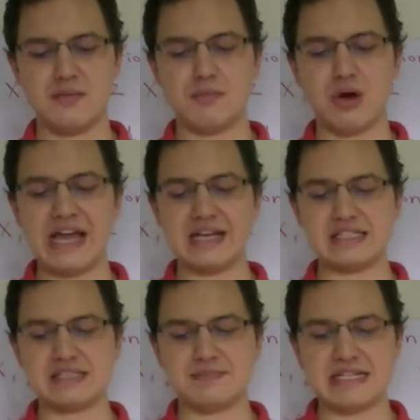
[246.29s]

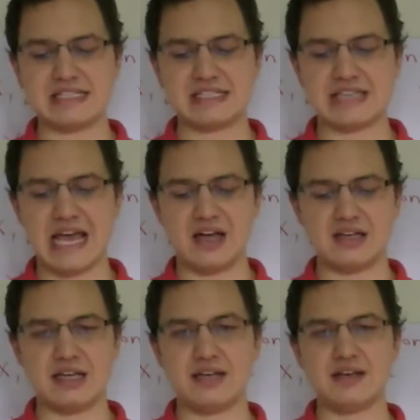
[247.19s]
Brandon speaks
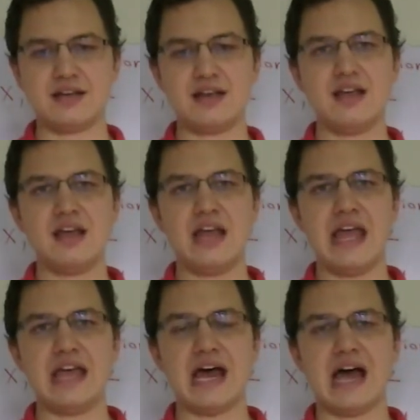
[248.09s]
Italian,
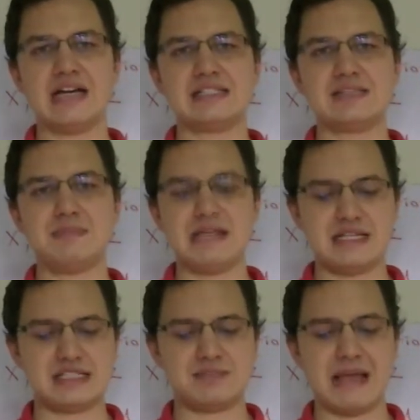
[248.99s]
and I
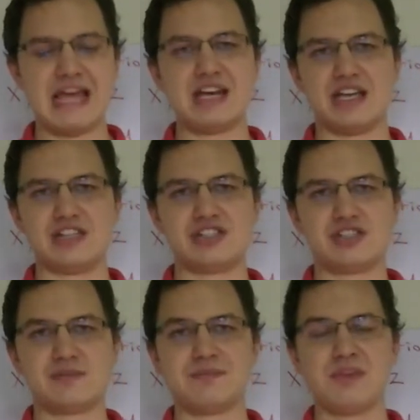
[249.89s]
speak Spanish.
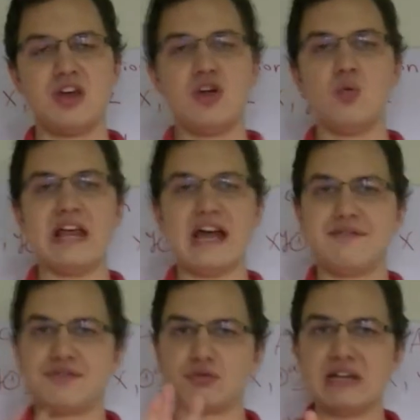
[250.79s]
We
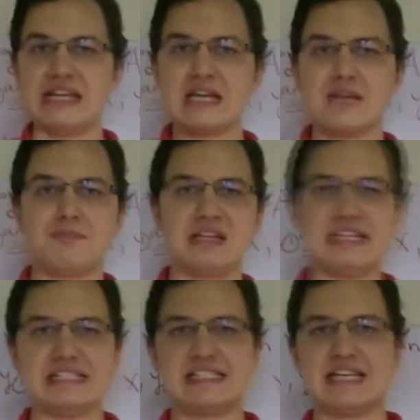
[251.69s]
have 3 complete